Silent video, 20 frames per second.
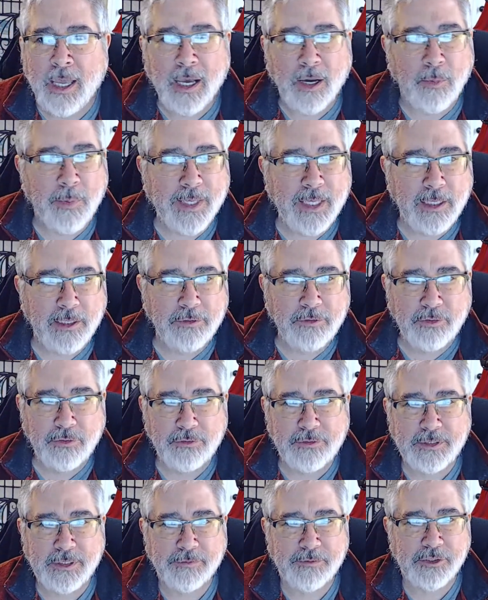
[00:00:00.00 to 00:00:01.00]
We got a
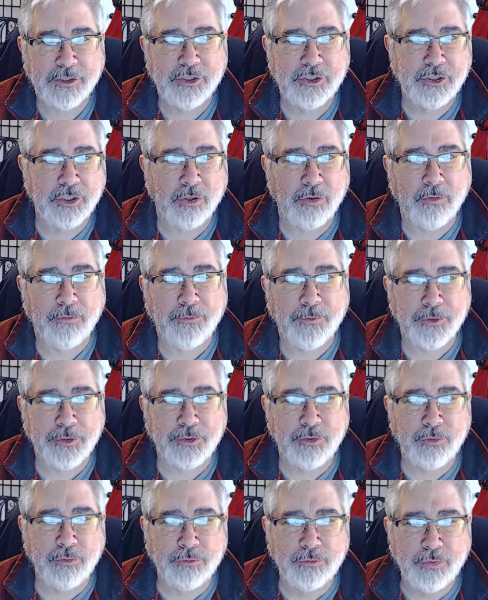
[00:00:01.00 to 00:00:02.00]
doozy of a show for
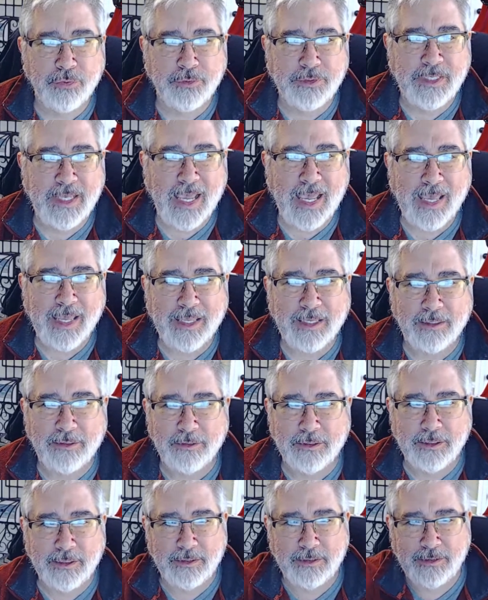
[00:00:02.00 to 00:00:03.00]
you today.
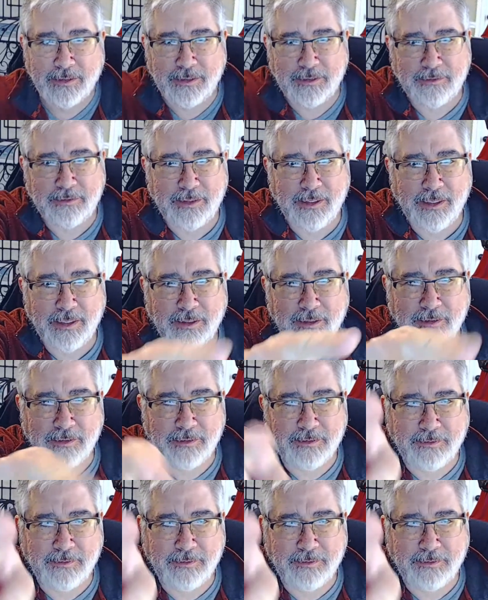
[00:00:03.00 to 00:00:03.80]
Look at this thing